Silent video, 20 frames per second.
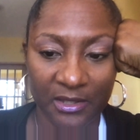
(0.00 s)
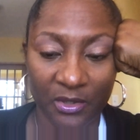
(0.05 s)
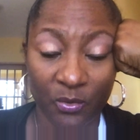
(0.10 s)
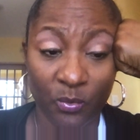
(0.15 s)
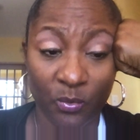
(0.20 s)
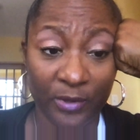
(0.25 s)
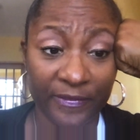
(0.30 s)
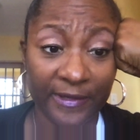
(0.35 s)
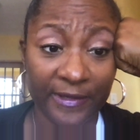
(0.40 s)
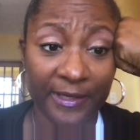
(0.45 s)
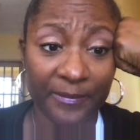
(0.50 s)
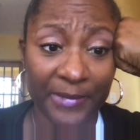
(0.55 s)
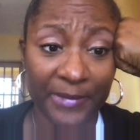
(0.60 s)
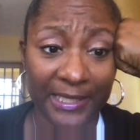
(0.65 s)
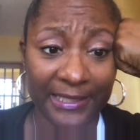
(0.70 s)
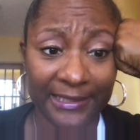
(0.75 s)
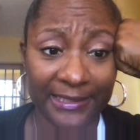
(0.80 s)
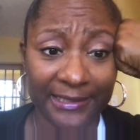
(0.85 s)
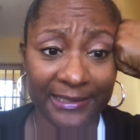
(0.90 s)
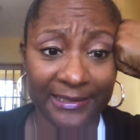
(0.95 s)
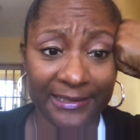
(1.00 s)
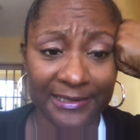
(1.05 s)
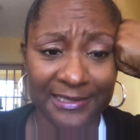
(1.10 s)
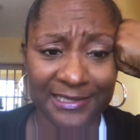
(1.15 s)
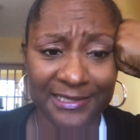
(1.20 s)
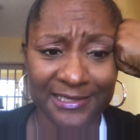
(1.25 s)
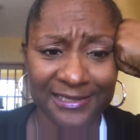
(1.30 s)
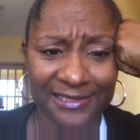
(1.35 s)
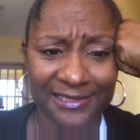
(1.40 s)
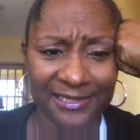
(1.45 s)
with him in it, and
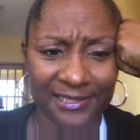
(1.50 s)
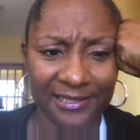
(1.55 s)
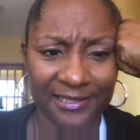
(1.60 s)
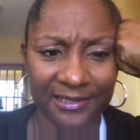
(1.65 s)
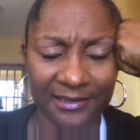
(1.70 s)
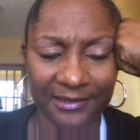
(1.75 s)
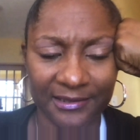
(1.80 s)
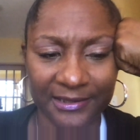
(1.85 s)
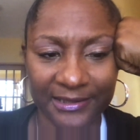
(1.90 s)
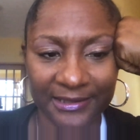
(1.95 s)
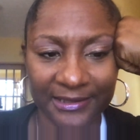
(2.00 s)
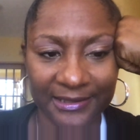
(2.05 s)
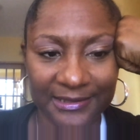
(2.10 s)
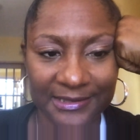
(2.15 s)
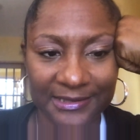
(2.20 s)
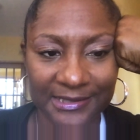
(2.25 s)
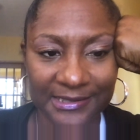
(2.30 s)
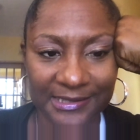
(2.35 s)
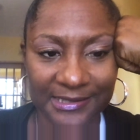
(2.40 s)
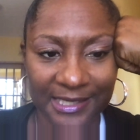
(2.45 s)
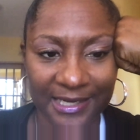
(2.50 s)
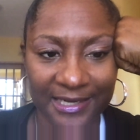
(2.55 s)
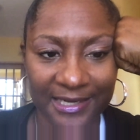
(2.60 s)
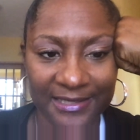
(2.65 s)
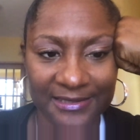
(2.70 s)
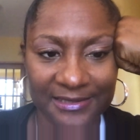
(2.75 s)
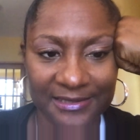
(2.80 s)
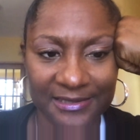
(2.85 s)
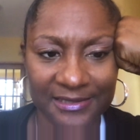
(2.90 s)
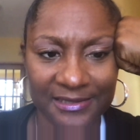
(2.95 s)
just looking into his
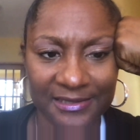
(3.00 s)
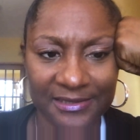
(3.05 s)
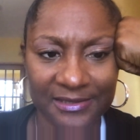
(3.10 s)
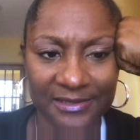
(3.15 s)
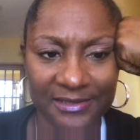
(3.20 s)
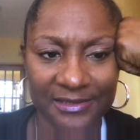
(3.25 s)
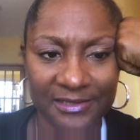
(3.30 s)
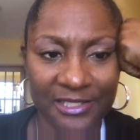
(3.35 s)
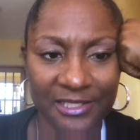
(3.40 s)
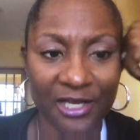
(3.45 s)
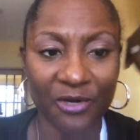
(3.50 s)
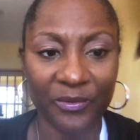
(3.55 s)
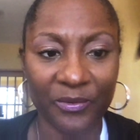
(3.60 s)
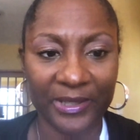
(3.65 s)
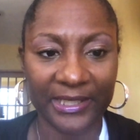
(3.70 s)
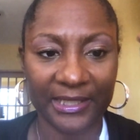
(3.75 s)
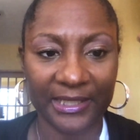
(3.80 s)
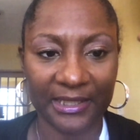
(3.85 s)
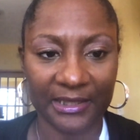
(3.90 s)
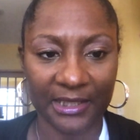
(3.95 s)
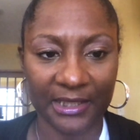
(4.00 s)
eyes is just knowing,